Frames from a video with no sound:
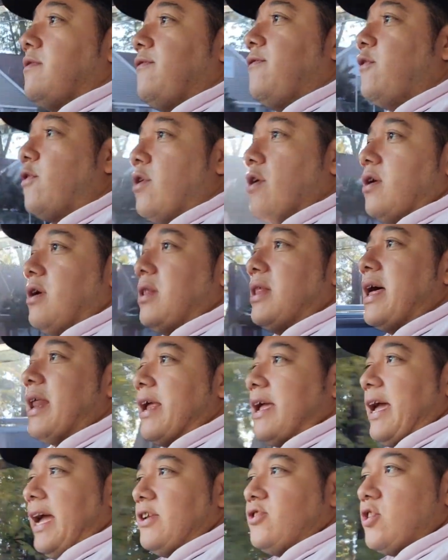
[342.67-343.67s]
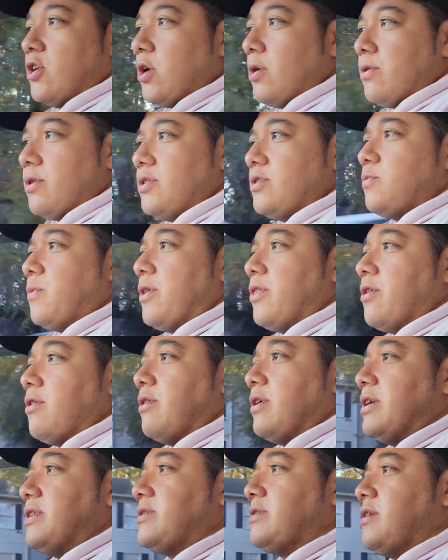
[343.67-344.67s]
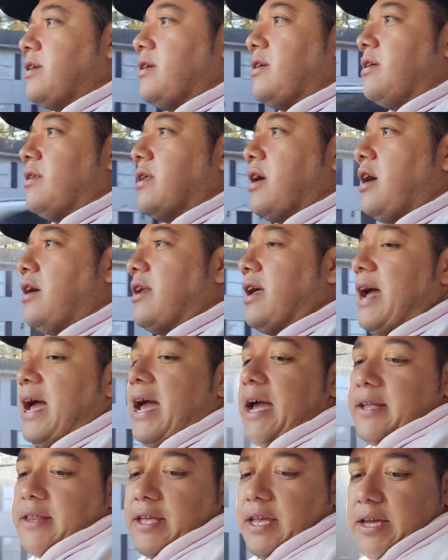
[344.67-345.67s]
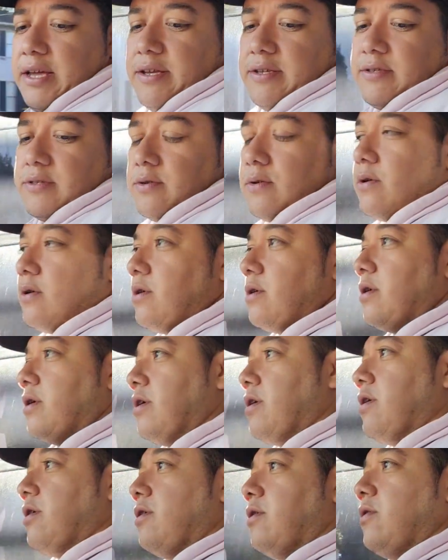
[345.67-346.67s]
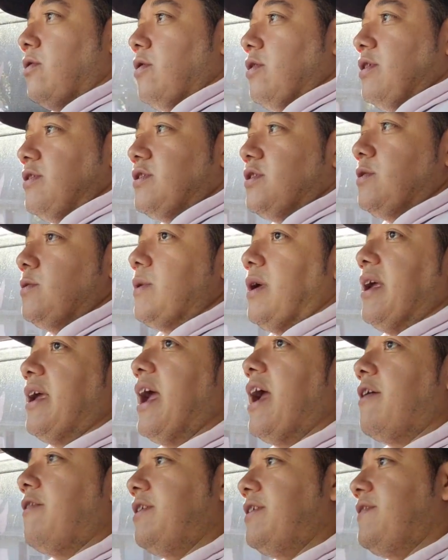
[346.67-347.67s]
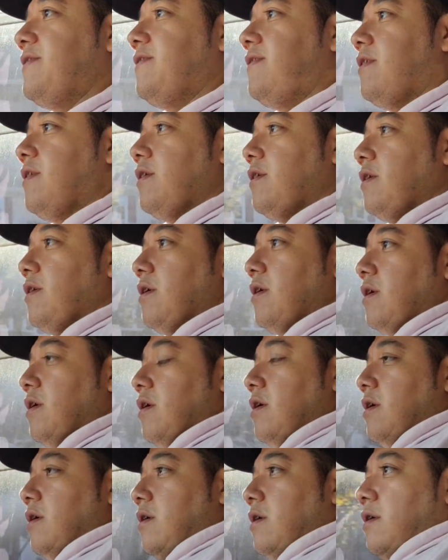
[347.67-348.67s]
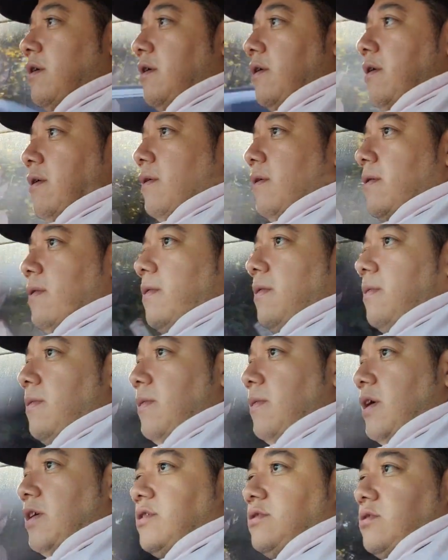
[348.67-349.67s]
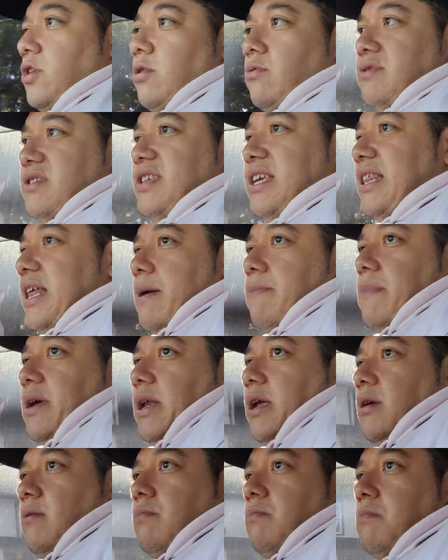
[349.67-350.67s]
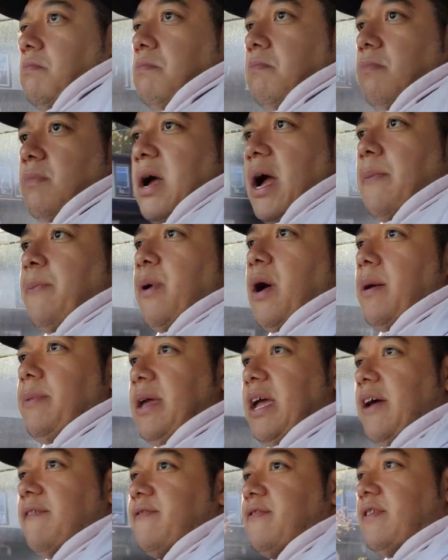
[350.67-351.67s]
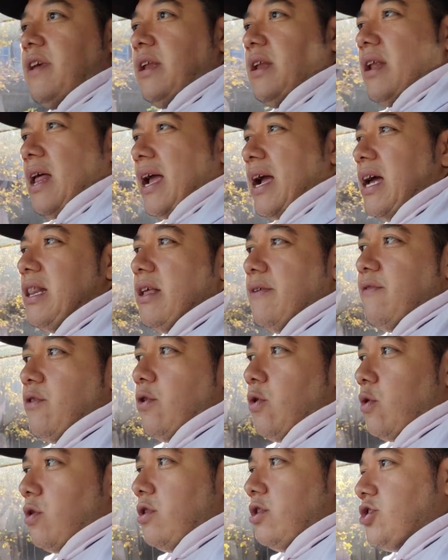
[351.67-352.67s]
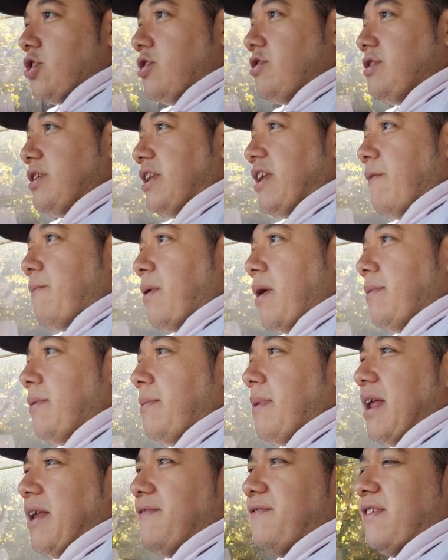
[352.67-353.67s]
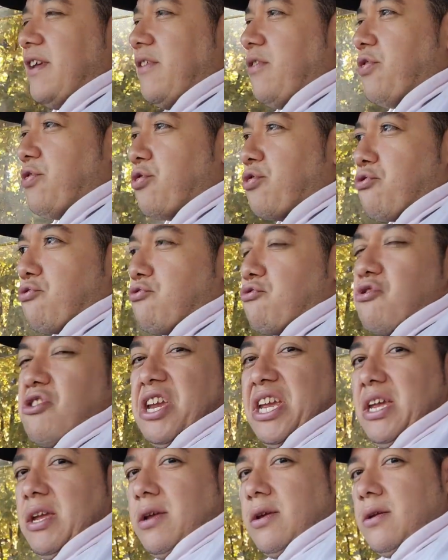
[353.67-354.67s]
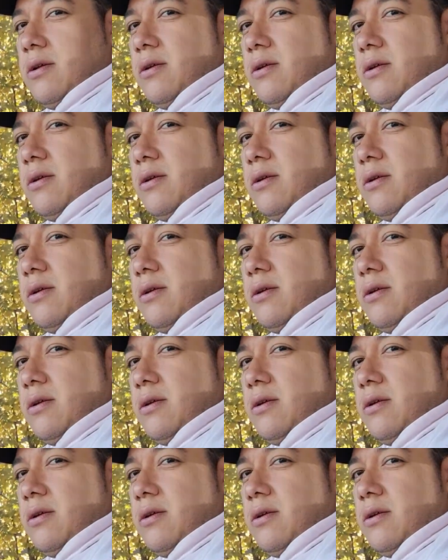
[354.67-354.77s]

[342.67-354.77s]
for a lot of K-truck owners, whether it's the Honda Actis or the Suzuki Carries. There, you don't see that many. I probably have seen, like, I live in northern Jersey, and I probably might have seen 3,